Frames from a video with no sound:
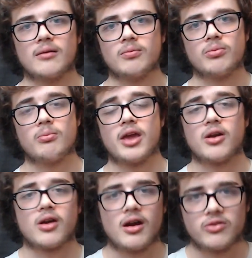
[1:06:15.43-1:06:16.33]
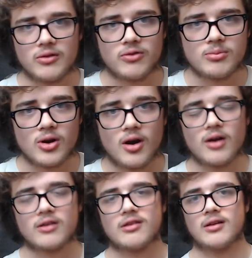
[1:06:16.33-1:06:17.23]
make your content from your
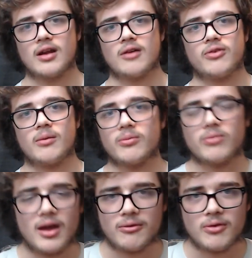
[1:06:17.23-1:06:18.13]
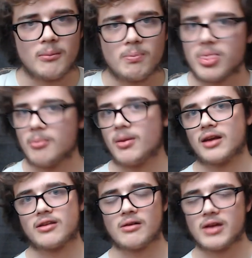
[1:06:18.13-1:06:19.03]
heart, not from
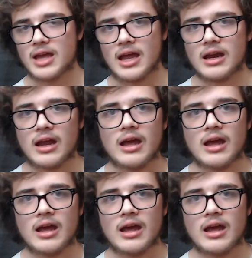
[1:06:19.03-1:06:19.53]
monetary gain.